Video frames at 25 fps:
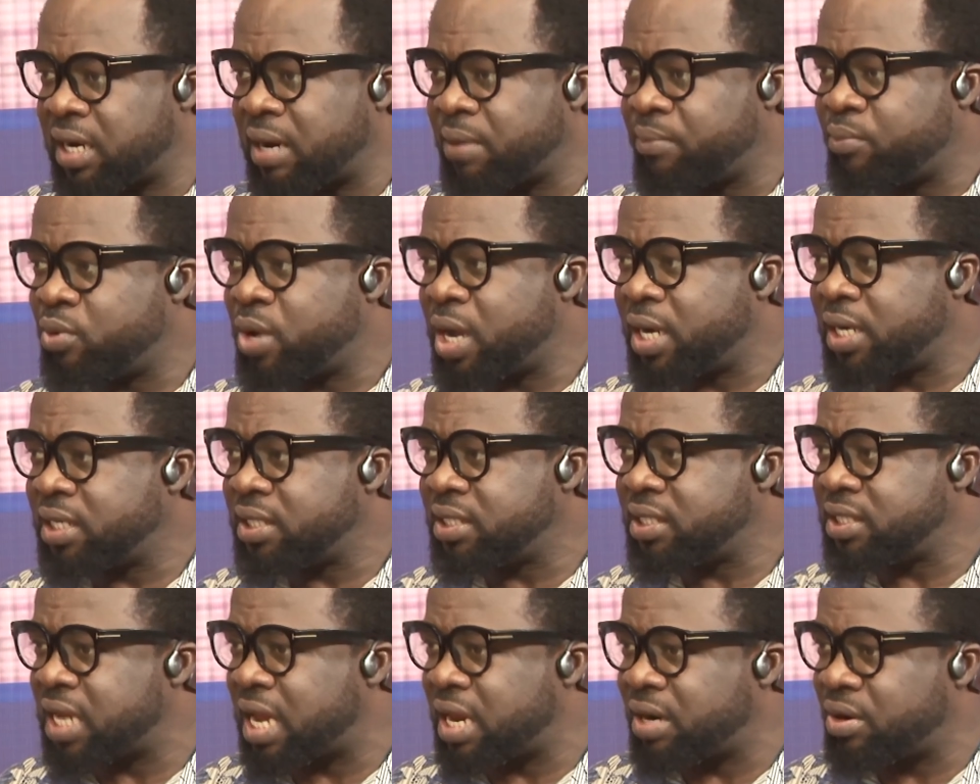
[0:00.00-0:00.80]
Buhari
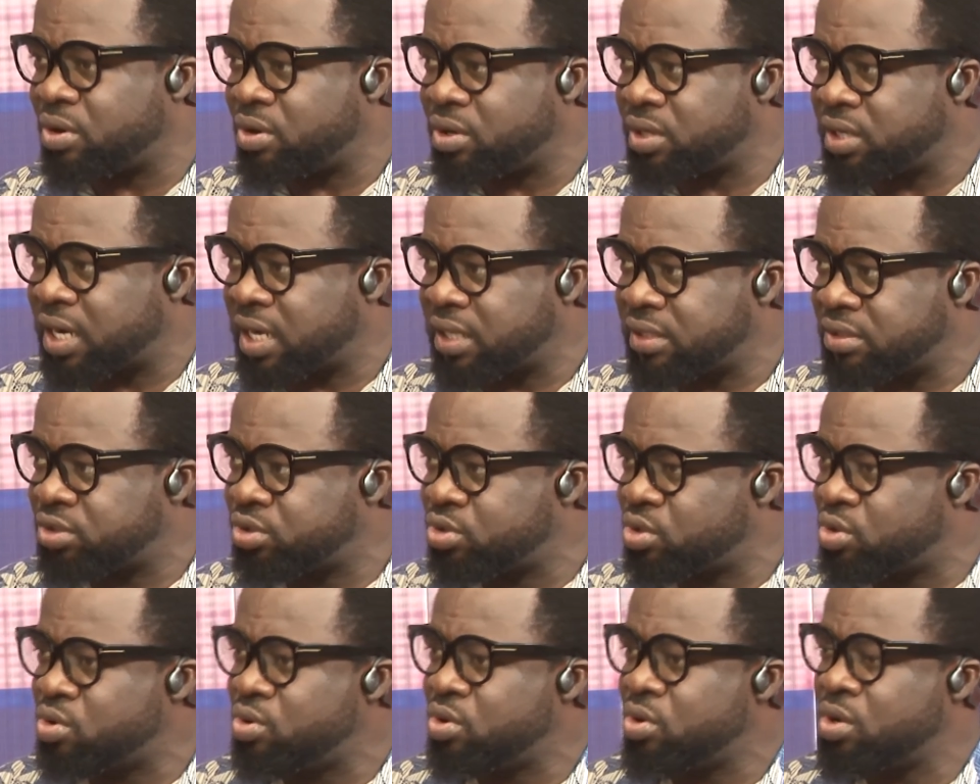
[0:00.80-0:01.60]
did and all that.
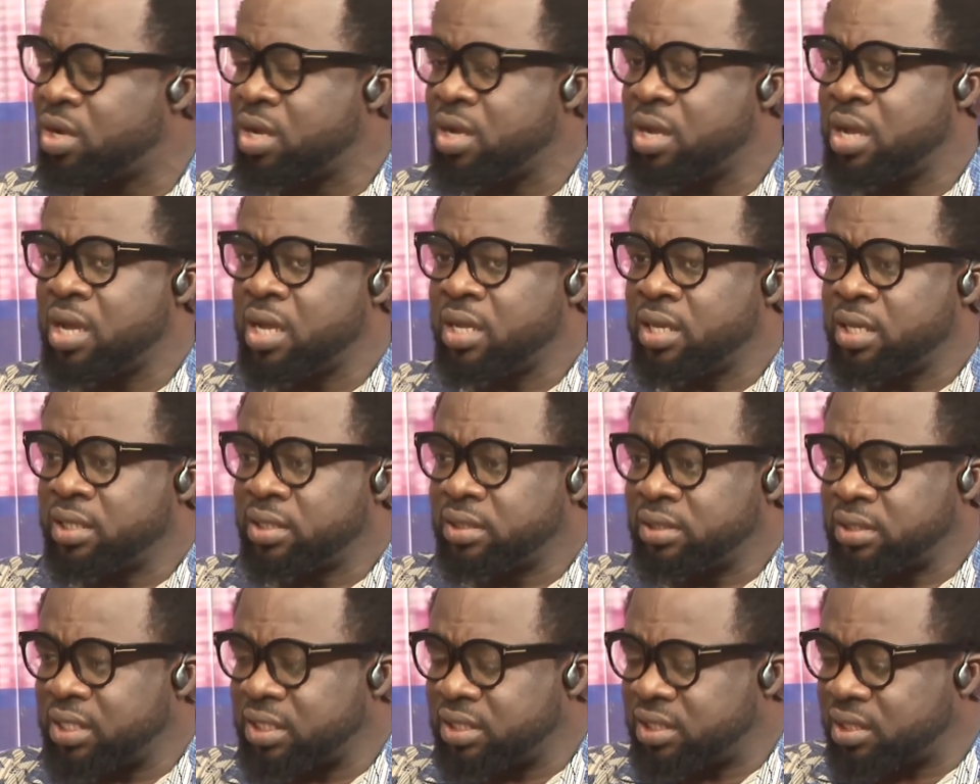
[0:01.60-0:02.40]
So
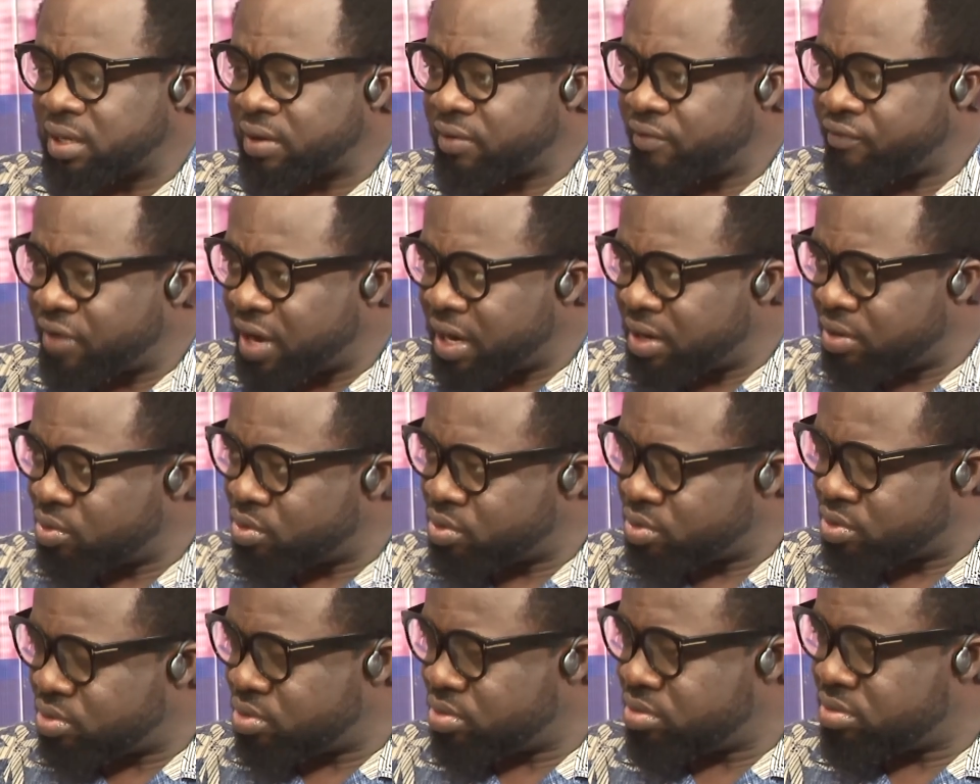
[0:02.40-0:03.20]
this
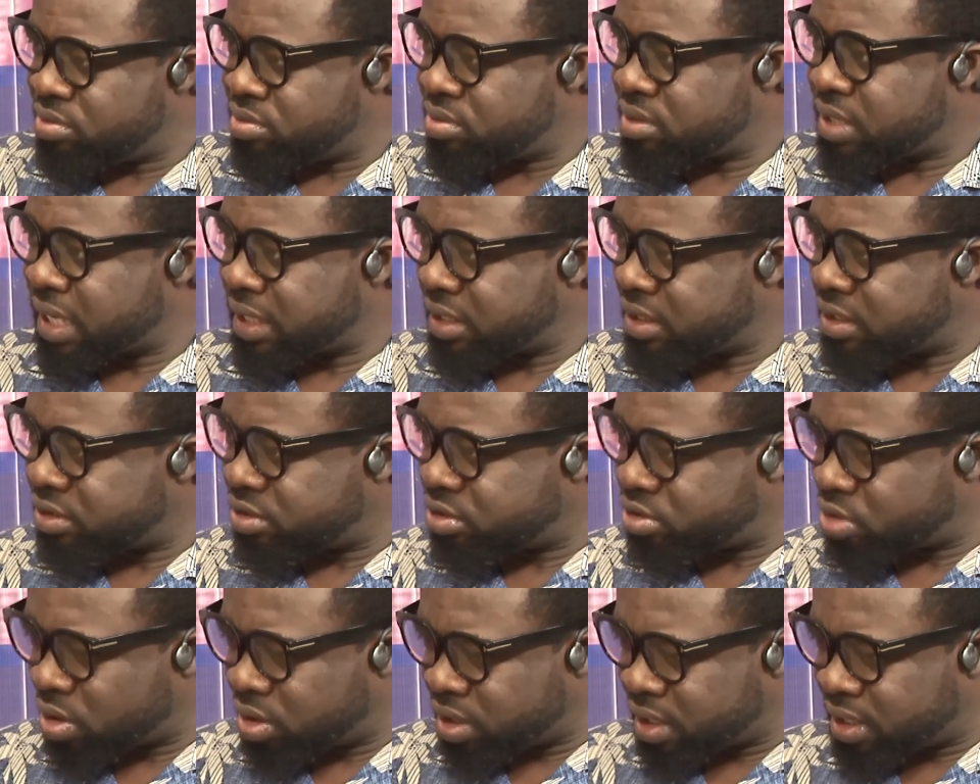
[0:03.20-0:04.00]
Farouk that is
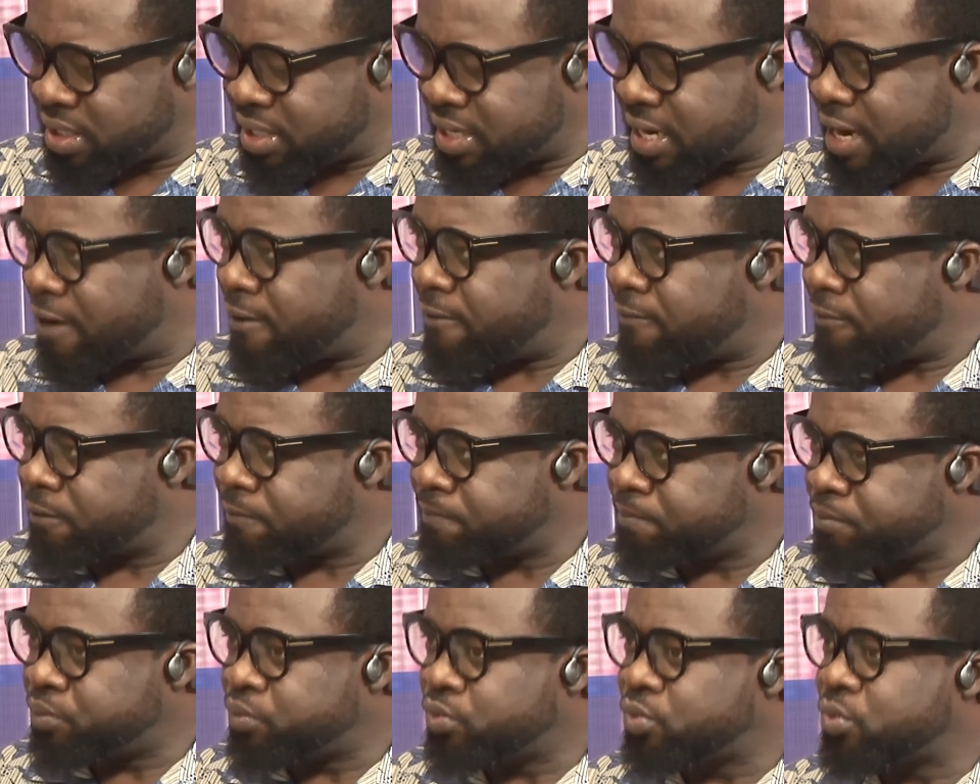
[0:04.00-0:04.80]
talking now,
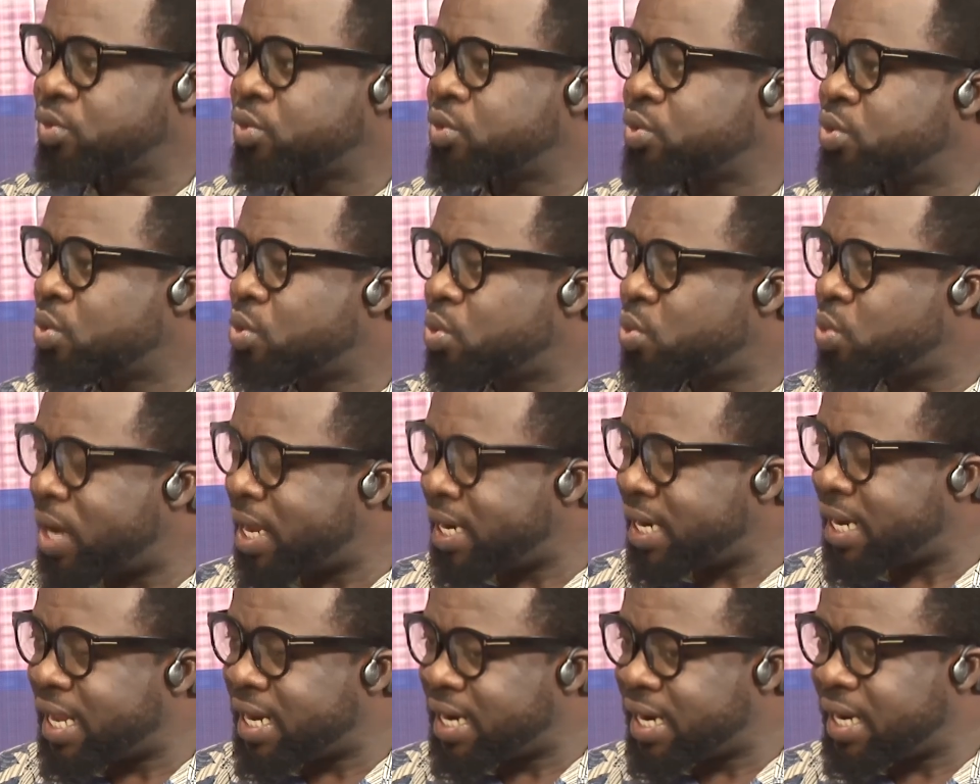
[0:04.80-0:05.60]

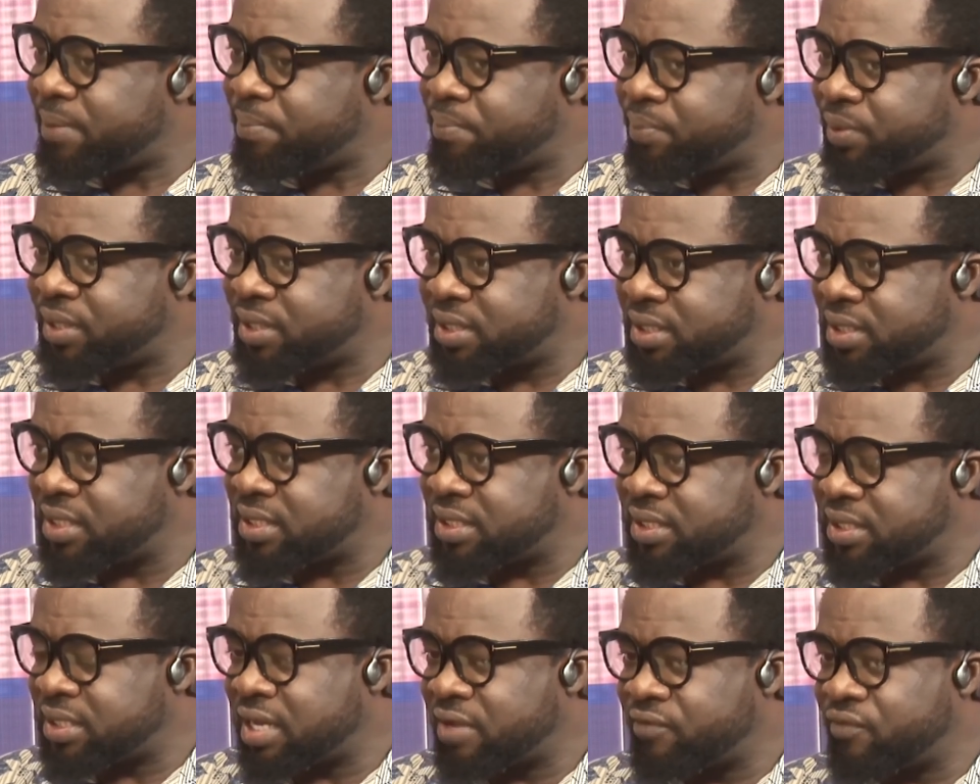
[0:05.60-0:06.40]
when NNPC
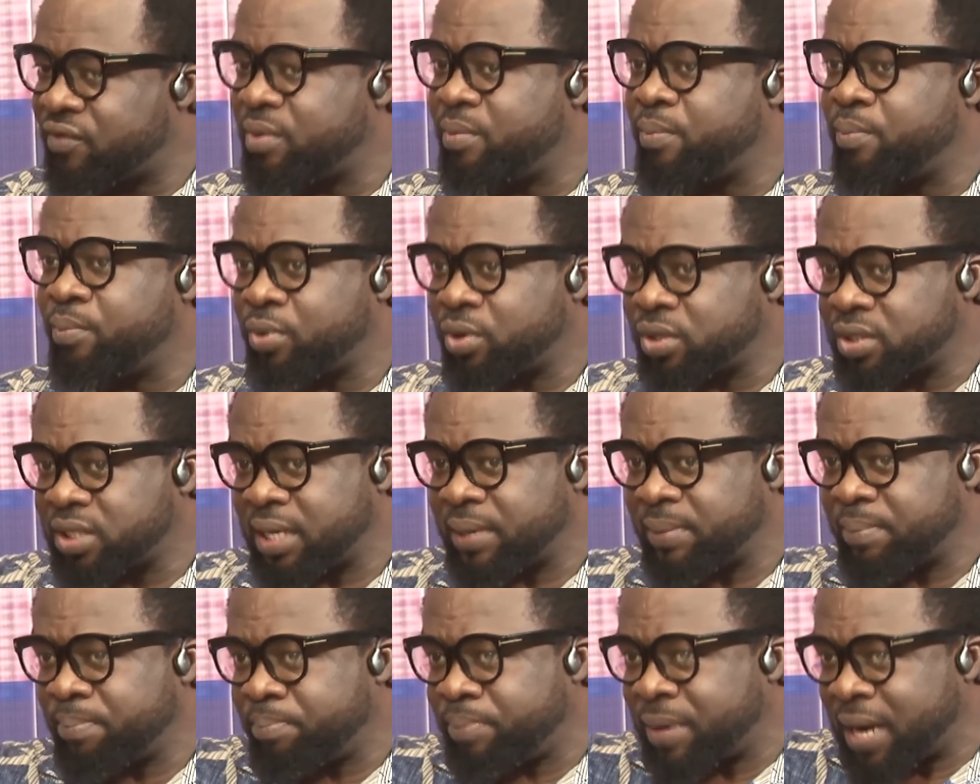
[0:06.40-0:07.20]
itself
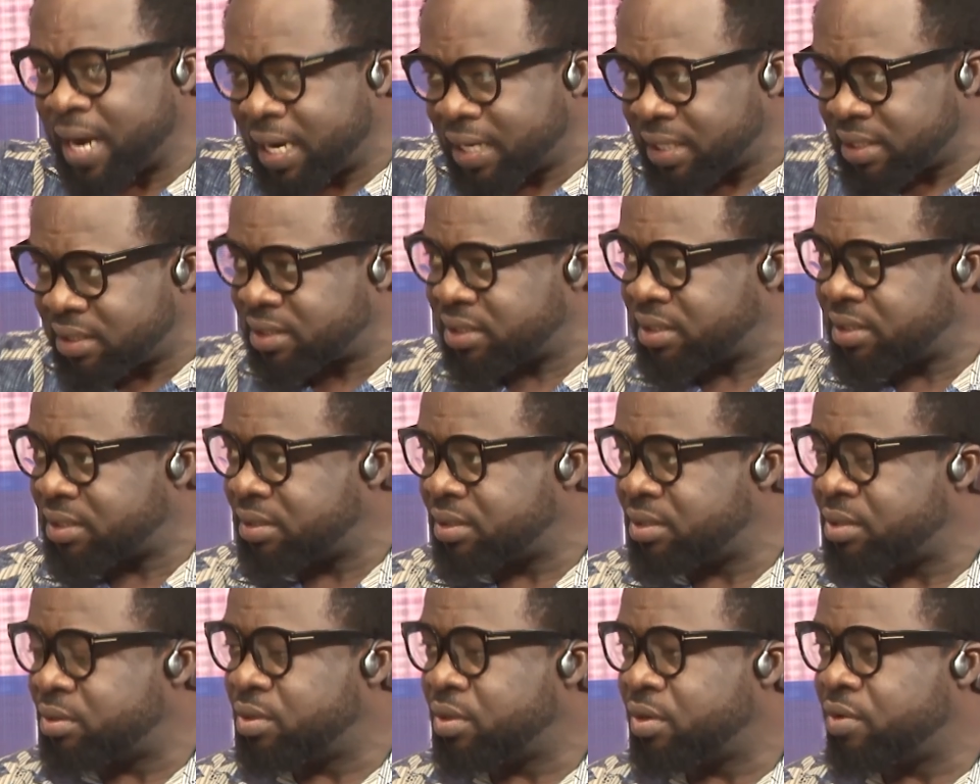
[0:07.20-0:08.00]
imported bad
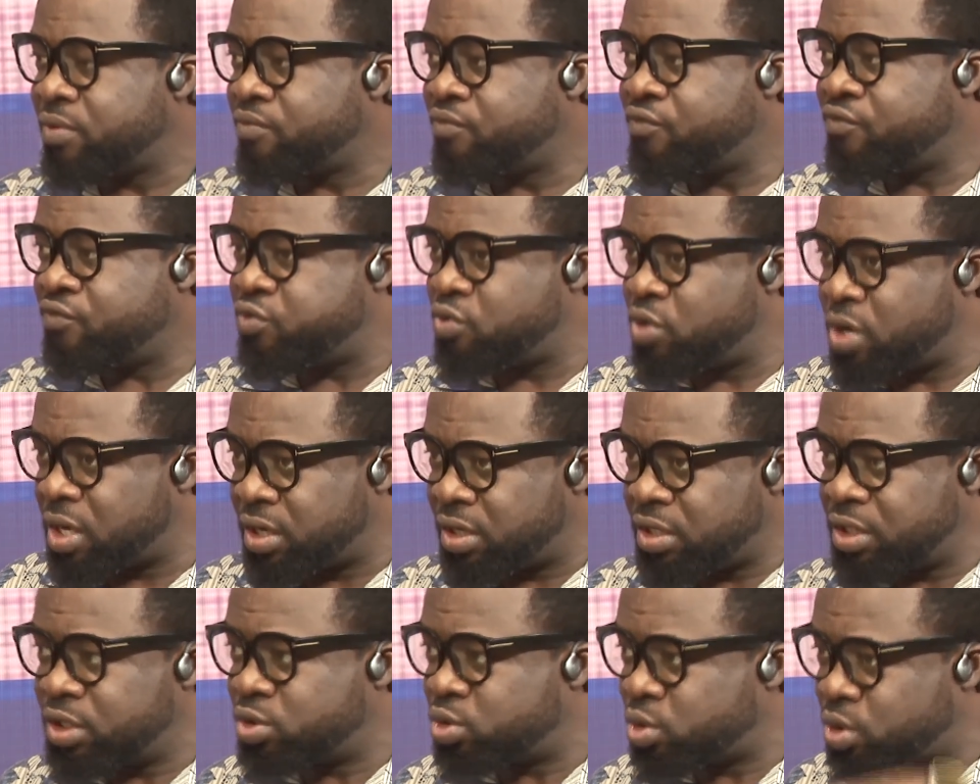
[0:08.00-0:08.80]

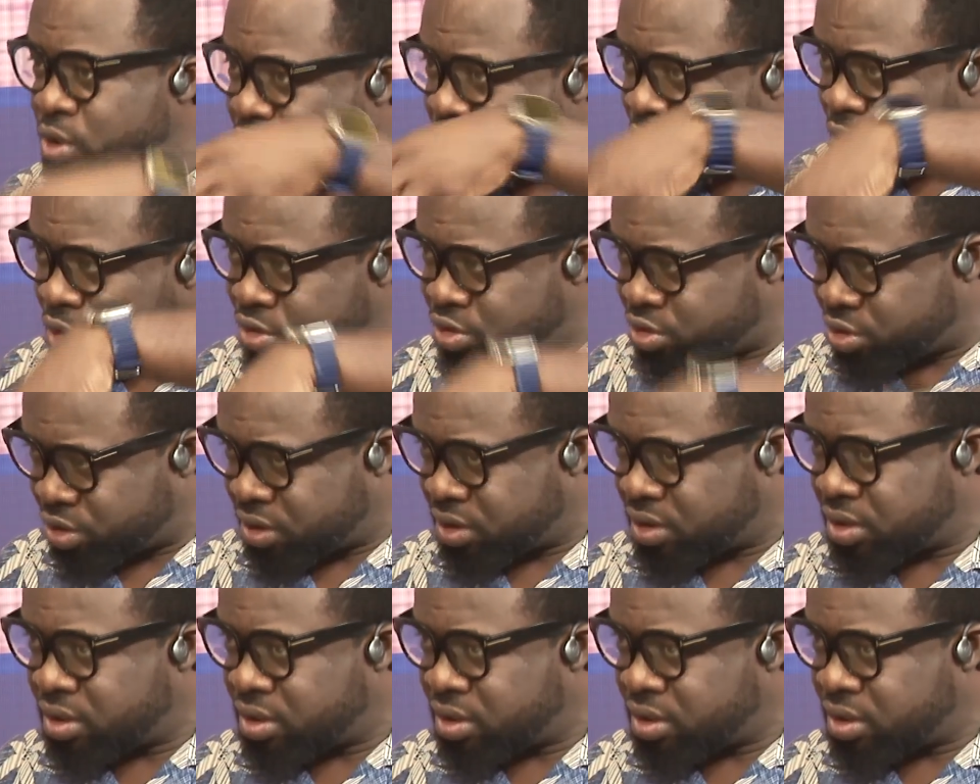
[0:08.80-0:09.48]
fuel into the country,